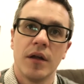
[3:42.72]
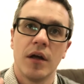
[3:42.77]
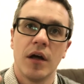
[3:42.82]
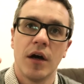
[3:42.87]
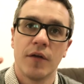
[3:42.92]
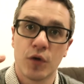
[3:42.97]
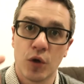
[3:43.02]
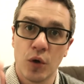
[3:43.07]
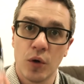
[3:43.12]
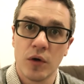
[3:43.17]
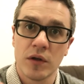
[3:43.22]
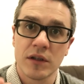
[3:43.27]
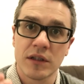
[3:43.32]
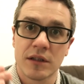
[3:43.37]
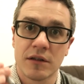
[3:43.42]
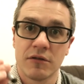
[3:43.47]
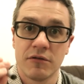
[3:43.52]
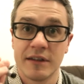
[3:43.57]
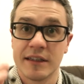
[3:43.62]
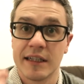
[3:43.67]
of course,
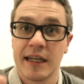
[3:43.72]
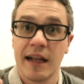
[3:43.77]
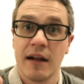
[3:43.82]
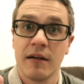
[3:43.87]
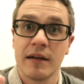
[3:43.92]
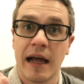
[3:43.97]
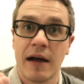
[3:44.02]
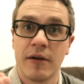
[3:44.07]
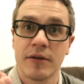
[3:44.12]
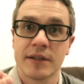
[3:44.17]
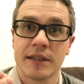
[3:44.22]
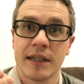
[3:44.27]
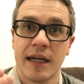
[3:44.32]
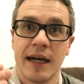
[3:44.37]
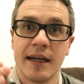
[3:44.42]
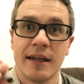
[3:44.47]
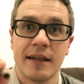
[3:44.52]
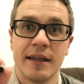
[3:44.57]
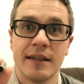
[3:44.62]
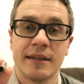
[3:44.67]
there is a little
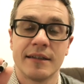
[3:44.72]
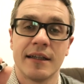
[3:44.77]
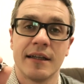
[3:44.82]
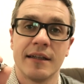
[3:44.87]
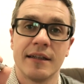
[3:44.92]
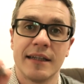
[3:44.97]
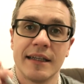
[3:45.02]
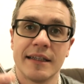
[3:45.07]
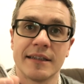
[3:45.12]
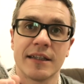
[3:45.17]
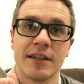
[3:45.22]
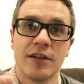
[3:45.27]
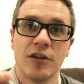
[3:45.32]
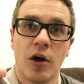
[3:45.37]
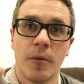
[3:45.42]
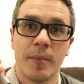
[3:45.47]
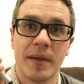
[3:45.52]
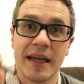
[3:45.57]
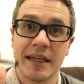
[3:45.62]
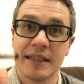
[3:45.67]
downside, is that this
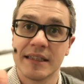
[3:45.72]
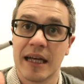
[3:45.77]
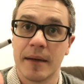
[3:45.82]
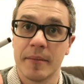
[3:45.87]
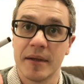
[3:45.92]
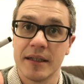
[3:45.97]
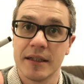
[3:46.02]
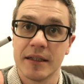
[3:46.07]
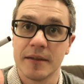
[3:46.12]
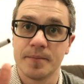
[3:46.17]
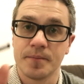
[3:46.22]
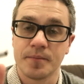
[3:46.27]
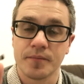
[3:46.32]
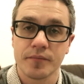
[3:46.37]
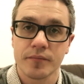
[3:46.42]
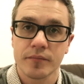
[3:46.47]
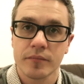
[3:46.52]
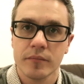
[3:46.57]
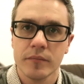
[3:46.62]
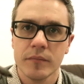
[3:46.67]
cannot be examined.
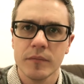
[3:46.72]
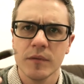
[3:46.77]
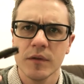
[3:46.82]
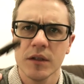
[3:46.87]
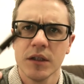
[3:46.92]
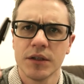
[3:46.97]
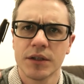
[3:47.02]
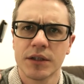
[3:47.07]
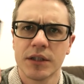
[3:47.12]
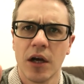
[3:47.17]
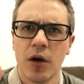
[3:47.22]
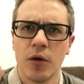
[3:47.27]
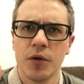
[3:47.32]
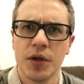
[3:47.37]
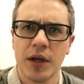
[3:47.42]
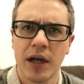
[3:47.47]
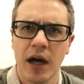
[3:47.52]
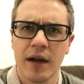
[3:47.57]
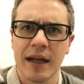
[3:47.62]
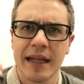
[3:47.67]
So you
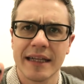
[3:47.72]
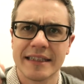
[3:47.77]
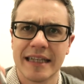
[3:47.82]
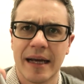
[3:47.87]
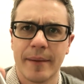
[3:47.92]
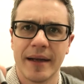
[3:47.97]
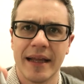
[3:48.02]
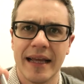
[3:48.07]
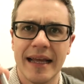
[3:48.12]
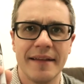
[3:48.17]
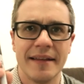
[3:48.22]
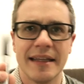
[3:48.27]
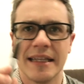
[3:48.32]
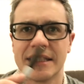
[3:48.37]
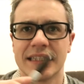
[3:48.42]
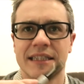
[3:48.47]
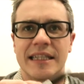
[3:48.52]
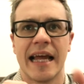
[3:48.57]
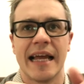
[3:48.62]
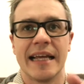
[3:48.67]
can't examine it in
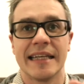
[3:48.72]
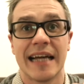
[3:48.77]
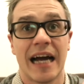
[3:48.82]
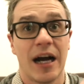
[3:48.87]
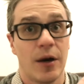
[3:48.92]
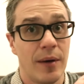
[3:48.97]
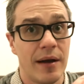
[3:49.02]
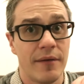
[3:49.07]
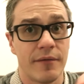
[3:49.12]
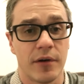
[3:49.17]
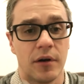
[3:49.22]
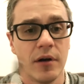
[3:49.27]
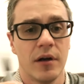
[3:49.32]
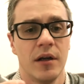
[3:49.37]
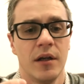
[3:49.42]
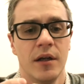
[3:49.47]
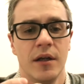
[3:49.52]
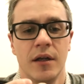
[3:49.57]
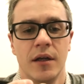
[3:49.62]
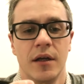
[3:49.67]
this state. However,
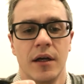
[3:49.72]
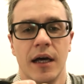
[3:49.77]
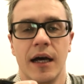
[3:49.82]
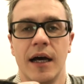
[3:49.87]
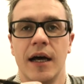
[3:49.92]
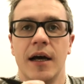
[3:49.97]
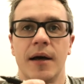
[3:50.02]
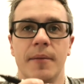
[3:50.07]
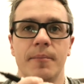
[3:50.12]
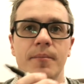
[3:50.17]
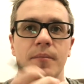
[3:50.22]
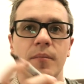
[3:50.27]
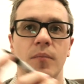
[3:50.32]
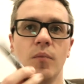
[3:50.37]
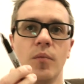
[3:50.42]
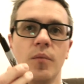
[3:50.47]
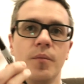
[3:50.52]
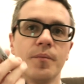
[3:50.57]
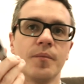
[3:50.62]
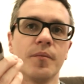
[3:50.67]
um,
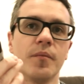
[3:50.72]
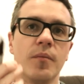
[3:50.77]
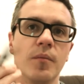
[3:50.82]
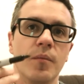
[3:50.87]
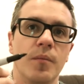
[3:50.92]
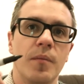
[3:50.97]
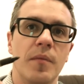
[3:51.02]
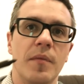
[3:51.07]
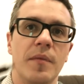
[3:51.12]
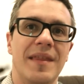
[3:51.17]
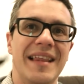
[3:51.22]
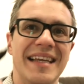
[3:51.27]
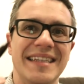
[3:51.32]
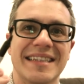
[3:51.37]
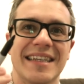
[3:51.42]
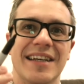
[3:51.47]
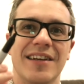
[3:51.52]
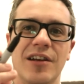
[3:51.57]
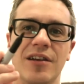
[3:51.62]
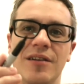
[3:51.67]
this
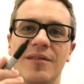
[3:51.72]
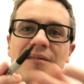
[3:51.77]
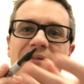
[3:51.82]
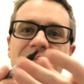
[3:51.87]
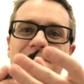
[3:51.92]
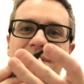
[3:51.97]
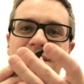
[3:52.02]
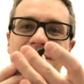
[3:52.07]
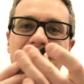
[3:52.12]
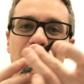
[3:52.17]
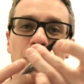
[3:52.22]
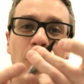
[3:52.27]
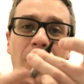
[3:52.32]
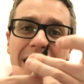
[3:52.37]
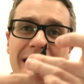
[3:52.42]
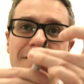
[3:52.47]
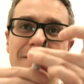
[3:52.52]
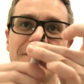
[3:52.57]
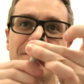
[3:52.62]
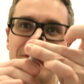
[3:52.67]
can be
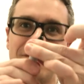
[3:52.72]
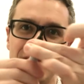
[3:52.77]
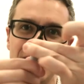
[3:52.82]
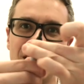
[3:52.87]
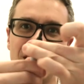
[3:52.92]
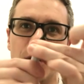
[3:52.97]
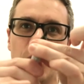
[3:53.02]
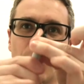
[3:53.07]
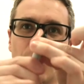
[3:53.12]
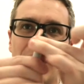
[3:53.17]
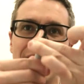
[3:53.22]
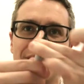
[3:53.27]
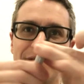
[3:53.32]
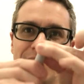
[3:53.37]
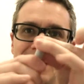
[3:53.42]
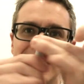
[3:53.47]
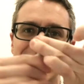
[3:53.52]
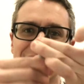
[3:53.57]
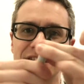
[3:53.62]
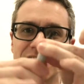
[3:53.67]
quite, you know, quite
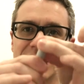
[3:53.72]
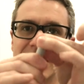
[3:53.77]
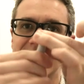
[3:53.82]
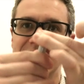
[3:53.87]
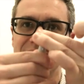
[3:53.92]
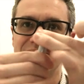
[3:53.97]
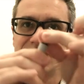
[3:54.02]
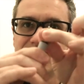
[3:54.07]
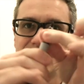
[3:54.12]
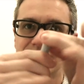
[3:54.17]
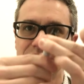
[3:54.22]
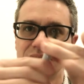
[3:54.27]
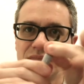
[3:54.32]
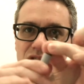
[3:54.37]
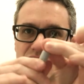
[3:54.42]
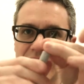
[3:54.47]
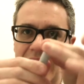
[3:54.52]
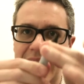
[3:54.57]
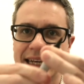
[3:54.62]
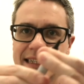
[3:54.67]
vigorously
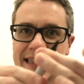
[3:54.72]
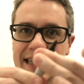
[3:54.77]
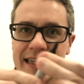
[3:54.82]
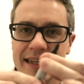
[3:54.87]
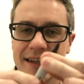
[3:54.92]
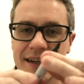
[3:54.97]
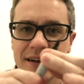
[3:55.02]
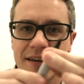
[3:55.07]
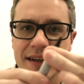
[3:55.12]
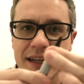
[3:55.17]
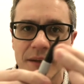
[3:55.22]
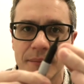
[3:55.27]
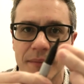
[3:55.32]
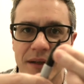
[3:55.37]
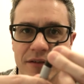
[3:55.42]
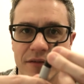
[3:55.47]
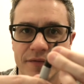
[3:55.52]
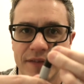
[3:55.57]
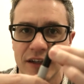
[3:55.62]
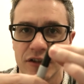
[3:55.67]
checked here. It can be
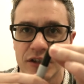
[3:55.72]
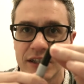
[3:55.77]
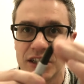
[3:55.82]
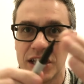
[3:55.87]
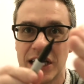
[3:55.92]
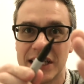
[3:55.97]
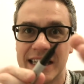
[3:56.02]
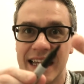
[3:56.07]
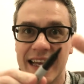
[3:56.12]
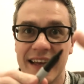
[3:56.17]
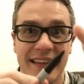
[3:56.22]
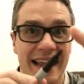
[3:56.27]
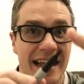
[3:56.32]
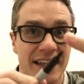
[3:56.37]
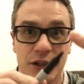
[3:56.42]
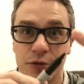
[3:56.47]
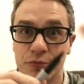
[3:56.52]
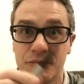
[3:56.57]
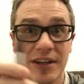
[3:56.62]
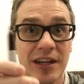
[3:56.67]
vigorously checked here.
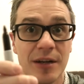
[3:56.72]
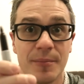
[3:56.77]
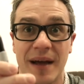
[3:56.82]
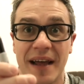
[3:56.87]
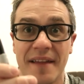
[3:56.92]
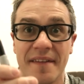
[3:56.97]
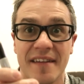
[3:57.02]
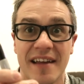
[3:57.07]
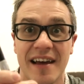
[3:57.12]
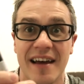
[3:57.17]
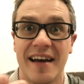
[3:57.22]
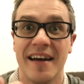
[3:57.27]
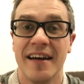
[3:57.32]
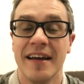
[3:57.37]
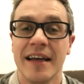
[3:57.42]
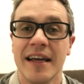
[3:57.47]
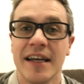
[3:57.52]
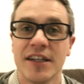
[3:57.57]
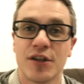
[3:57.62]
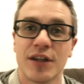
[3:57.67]
That's a real pen there.
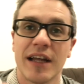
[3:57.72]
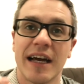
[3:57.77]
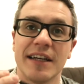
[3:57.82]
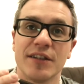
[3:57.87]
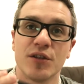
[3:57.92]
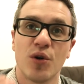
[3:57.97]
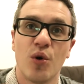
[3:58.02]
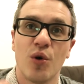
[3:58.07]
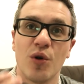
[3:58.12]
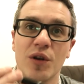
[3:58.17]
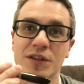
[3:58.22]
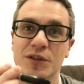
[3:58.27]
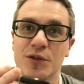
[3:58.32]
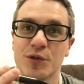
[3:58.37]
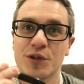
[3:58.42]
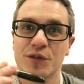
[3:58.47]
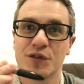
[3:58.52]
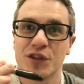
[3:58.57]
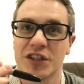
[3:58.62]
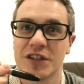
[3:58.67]
So that is all the
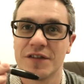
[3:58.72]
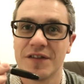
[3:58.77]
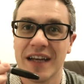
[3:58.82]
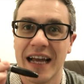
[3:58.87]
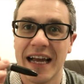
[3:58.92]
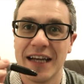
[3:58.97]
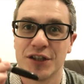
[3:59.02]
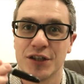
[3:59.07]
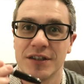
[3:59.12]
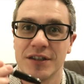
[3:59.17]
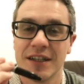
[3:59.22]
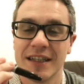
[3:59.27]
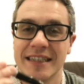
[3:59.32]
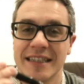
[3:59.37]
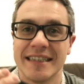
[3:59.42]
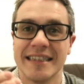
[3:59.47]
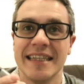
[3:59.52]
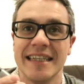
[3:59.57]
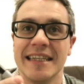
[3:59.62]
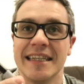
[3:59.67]
sort of justification that
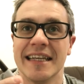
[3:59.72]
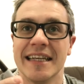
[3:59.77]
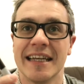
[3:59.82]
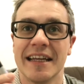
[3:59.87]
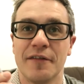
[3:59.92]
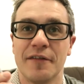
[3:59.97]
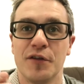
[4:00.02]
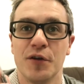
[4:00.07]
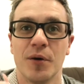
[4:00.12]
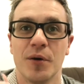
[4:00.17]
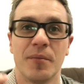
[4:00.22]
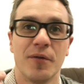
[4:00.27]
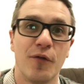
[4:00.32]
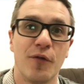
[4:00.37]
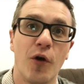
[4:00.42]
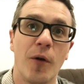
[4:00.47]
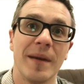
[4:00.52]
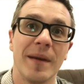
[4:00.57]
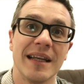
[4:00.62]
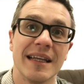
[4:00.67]
is needed if you're
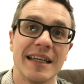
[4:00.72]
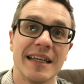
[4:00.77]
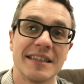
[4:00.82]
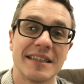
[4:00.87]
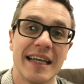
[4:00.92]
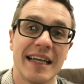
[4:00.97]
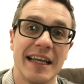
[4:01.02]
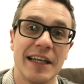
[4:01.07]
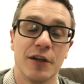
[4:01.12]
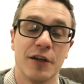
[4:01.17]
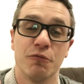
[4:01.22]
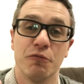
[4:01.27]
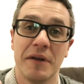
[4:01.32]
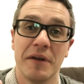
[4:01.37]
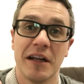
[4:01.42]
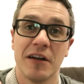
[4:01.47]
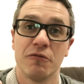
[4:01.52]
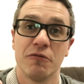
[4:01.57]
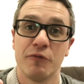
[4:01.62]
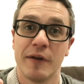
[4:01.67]
performing this in the
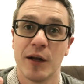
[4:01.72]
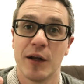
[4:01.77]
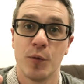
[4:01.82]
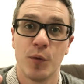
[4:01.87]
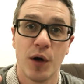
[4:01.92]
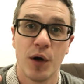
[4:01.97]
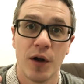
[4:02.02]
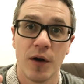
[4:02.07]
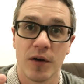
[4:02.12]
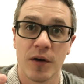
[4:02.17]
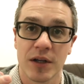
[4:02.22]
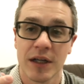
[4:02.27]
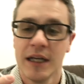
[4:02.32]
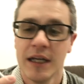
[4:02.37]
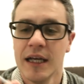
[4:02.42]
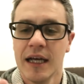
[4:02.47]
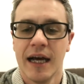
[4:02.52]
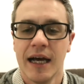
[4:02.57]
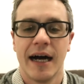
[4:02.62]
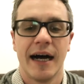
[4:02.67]
real, real world.
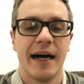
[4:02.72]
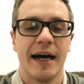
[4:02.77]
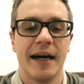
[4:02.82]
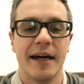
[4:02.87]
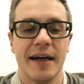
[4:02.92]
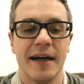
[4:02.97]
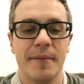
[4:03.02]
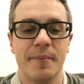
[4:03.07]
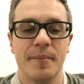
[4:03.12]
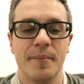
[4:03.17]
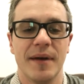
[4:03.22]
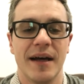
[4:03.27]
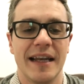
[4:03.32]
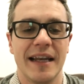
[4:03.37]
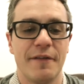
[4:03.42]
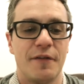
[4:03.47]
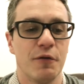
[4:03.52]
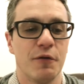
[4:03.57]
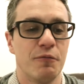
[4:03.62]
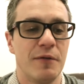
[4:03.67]
Um, and
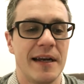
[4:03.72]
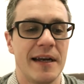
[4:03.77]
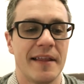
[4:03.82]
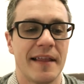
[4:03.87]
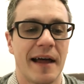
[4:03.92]
if you're really